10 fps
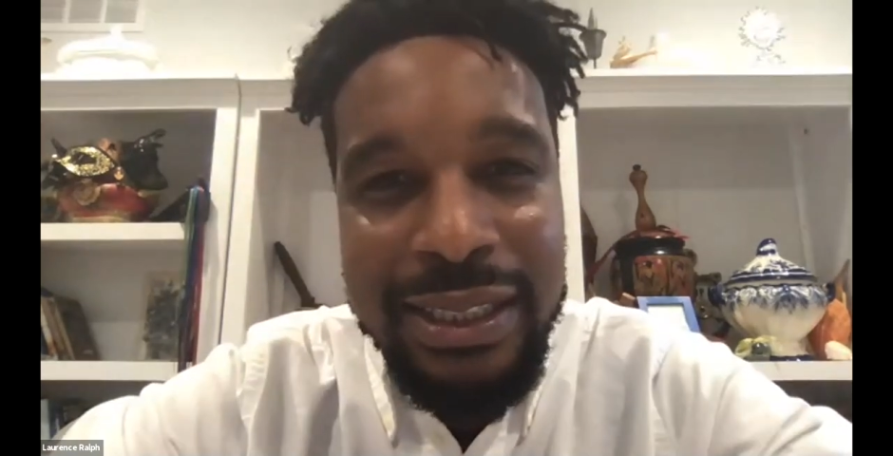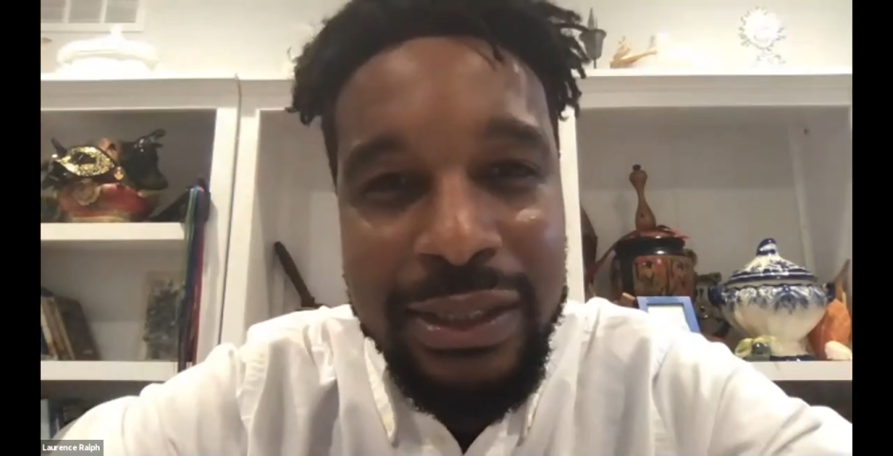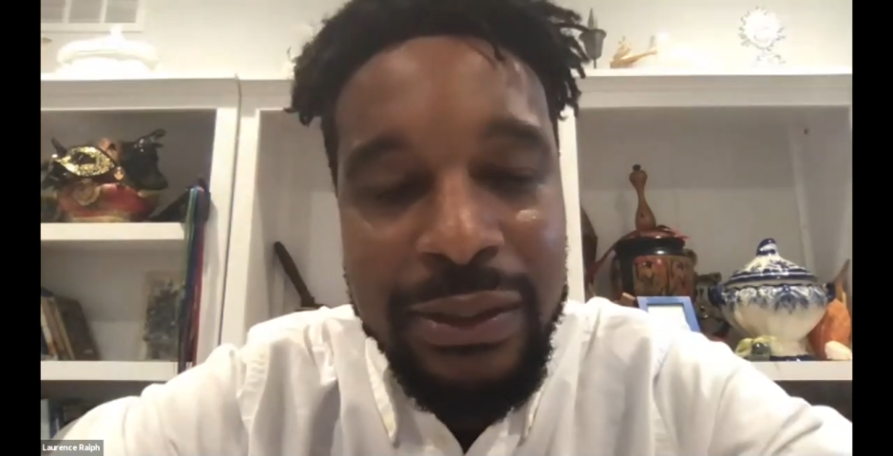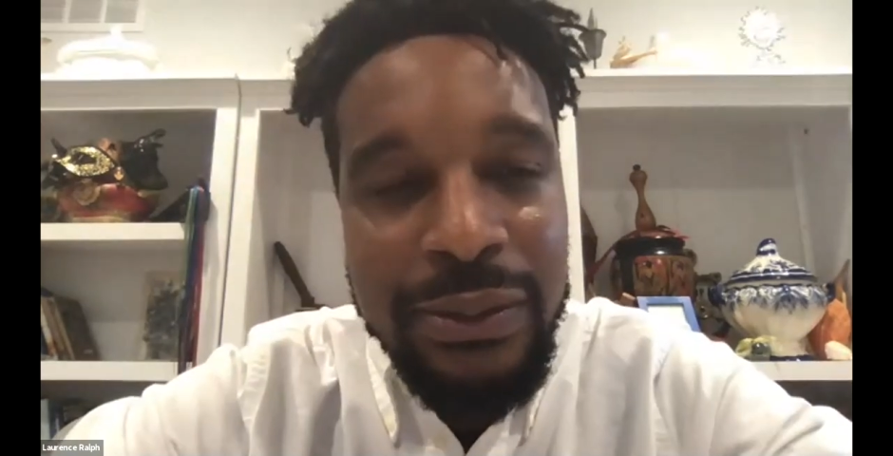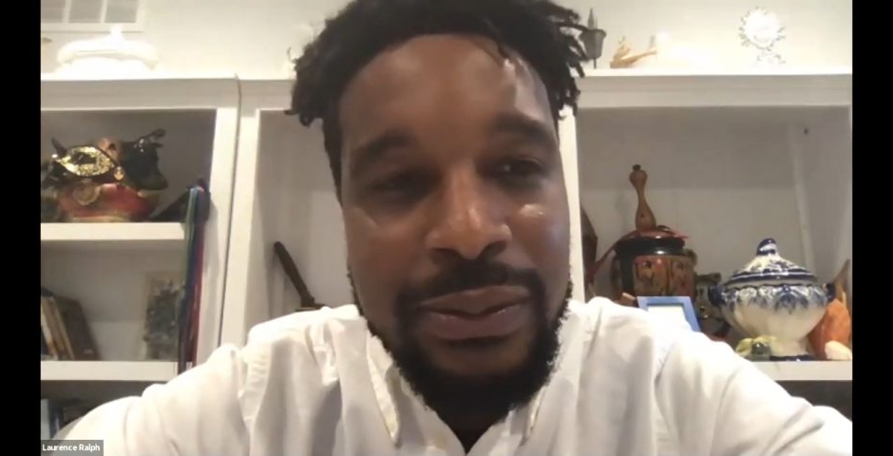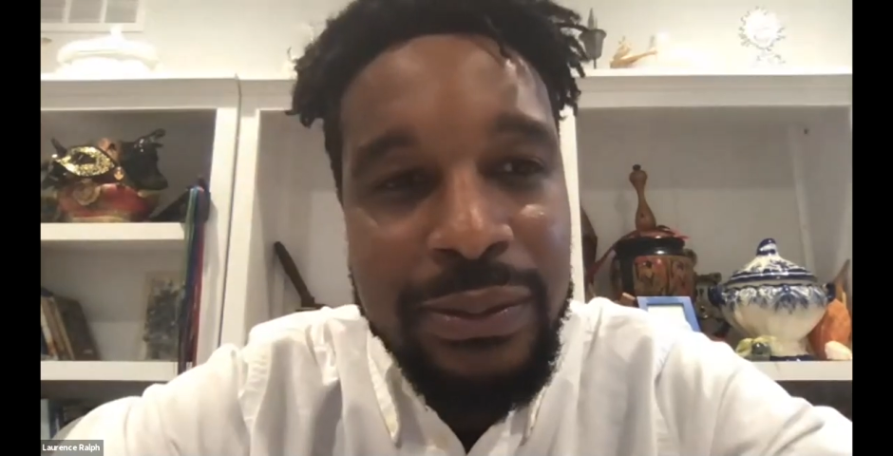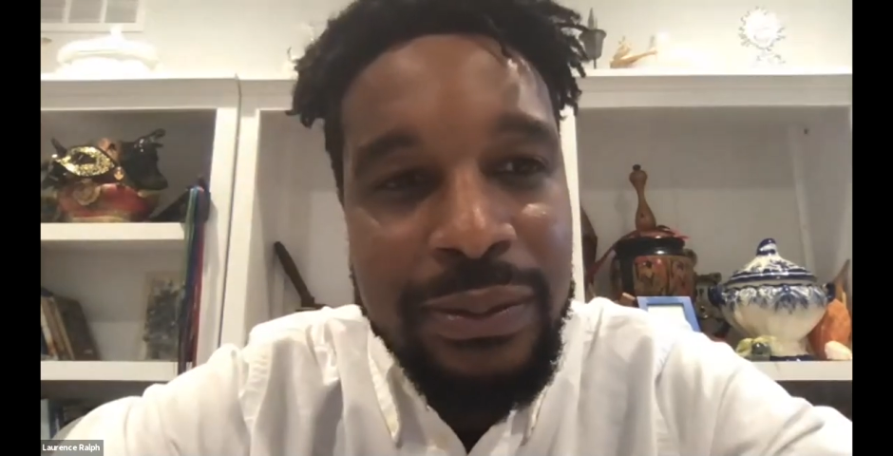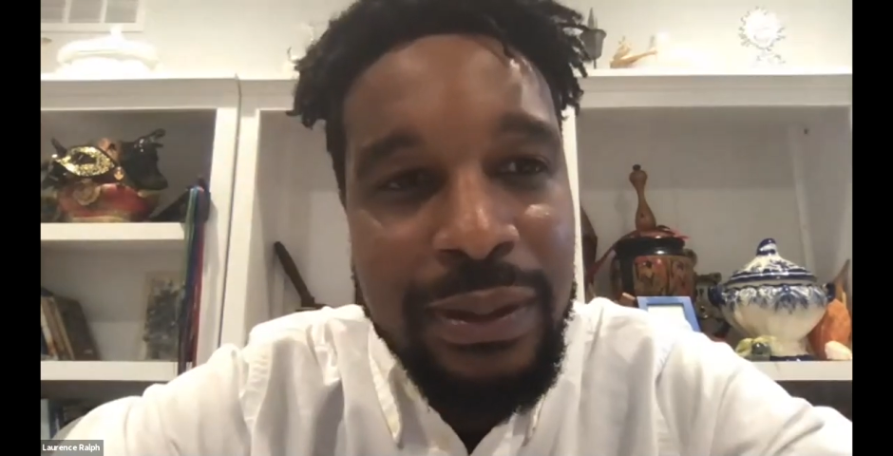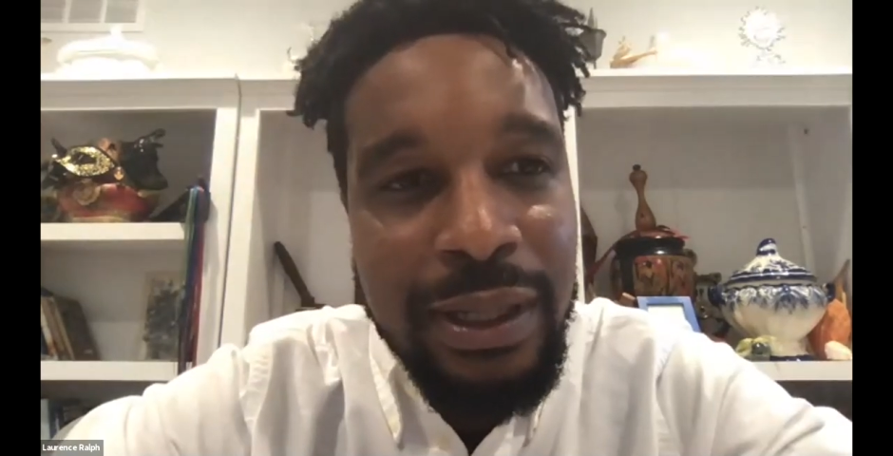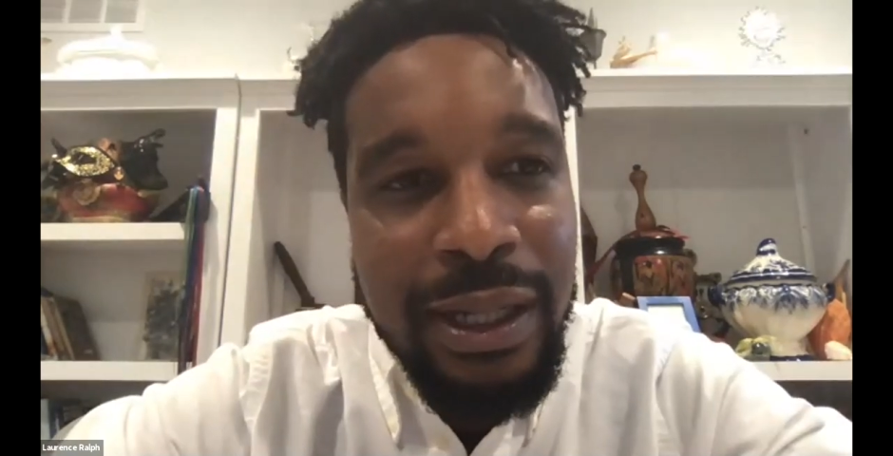to
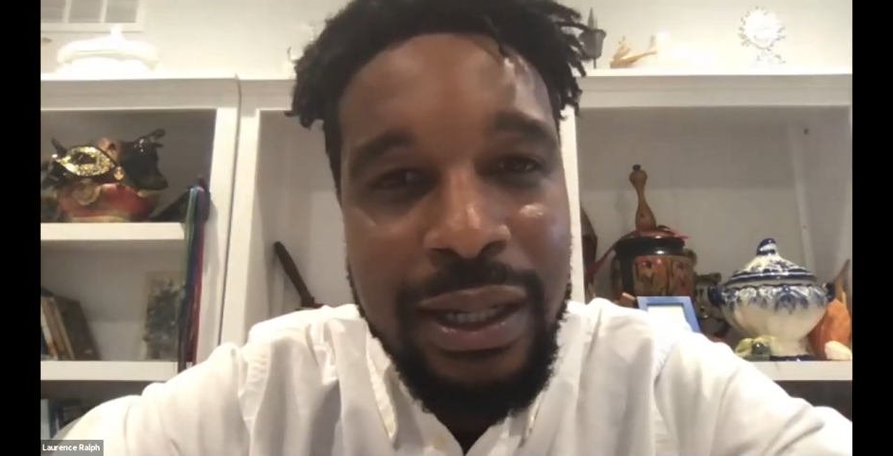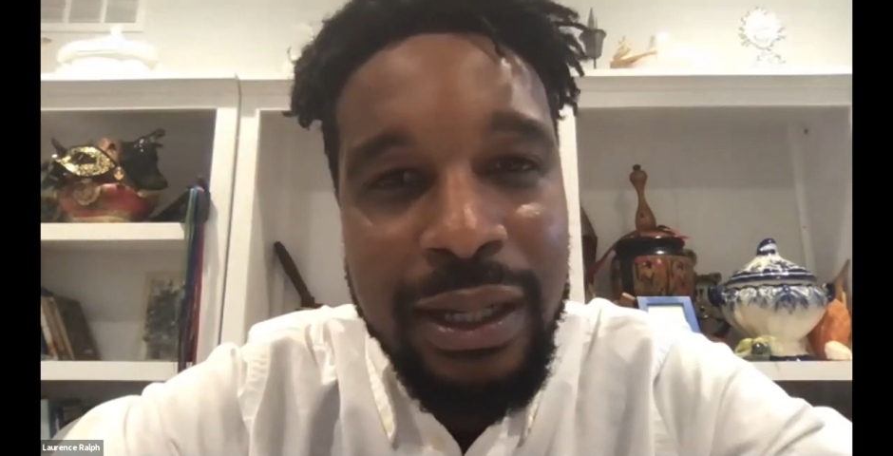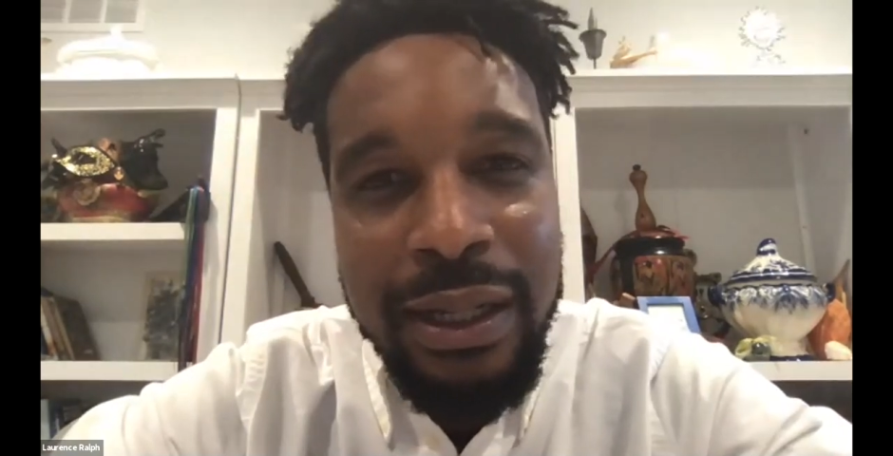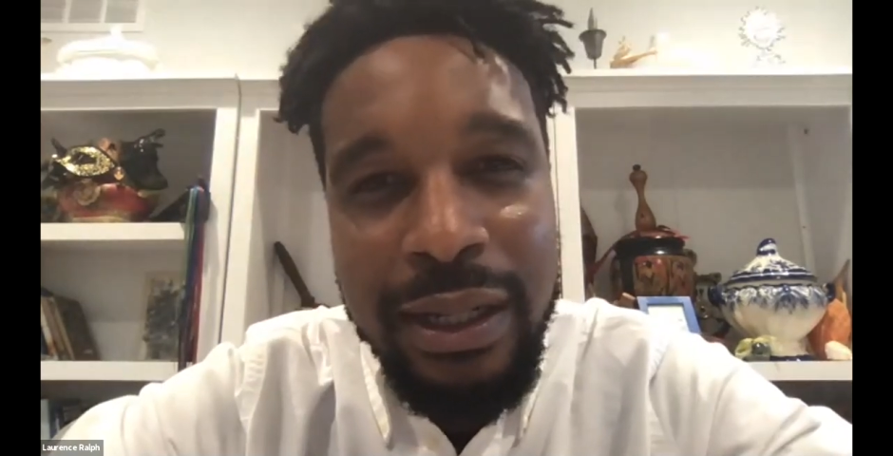uh,